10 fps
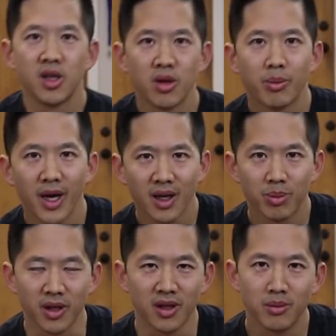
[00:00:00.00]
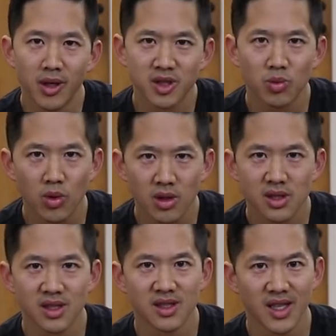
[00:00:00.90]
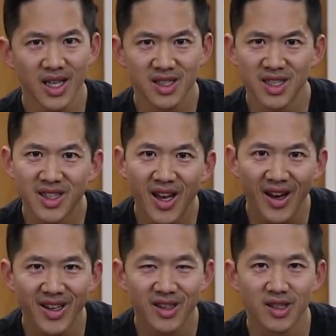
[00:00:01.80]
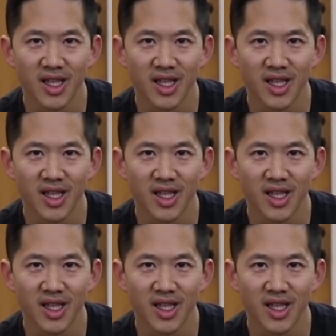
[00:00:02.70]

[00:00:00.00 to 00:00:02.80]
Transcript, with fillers: your back pain much worse and is actually not a good